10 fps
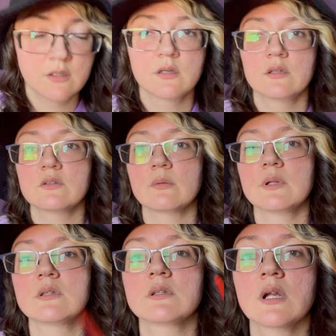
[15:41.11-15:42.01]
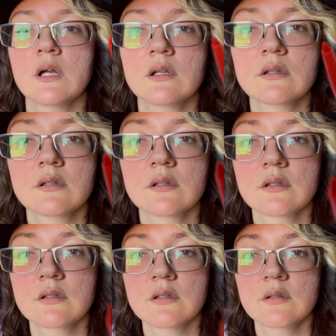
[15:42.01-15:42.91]
So it's not
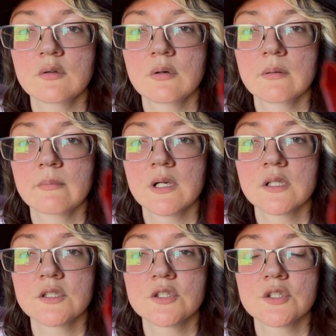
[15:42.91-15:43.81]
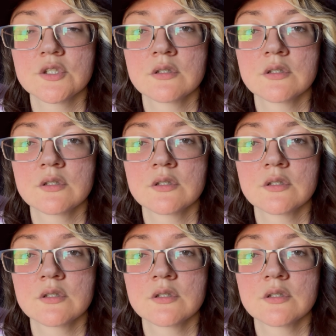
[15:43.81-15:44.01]
too much.